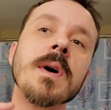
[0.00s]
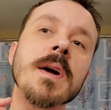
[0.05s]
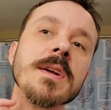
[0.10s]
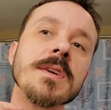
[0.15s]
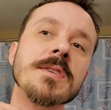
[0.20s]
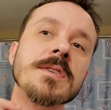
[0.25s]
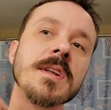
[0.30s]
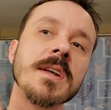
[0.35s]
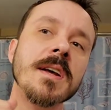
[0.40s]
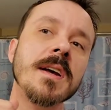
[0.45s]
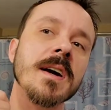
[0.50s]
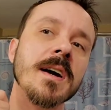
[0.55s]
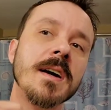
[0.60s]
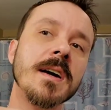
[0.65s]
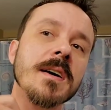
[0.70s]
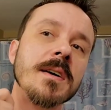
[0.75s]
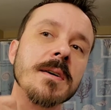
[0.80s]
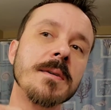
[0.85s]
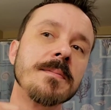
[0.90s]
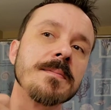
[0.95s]
just think
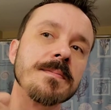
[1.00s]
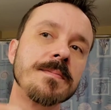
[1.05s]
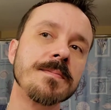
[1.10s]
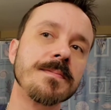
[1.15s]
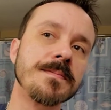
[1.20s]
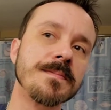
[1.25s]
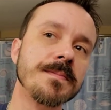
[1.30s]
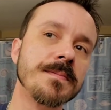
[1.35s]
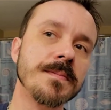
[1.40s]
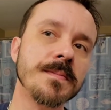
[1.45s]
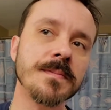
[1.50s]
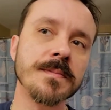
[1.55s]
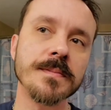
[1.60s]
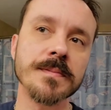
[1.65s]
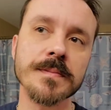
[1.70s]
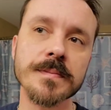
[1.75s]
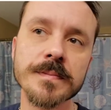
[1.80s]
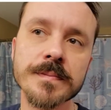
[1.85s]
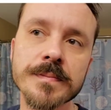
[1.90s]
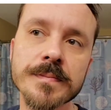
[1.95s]
I
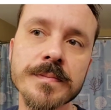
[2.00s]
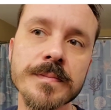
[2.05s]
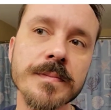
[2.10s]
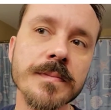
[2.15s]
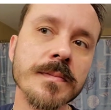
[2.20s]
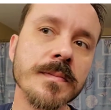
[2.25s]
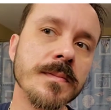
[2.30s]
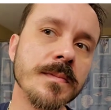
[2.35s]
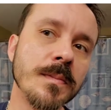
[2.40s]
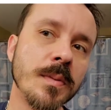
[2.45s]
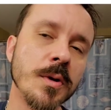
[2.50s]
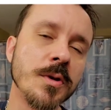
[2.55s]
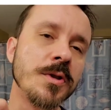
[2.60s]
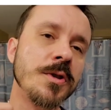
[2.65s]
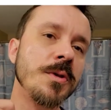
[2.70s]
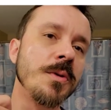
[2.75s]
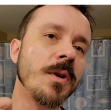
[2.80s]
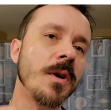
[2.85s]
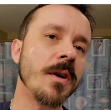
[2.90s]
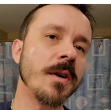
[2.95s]
pushed
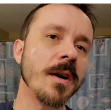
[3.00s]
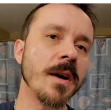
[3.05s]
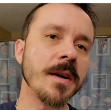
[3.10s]
too hard, got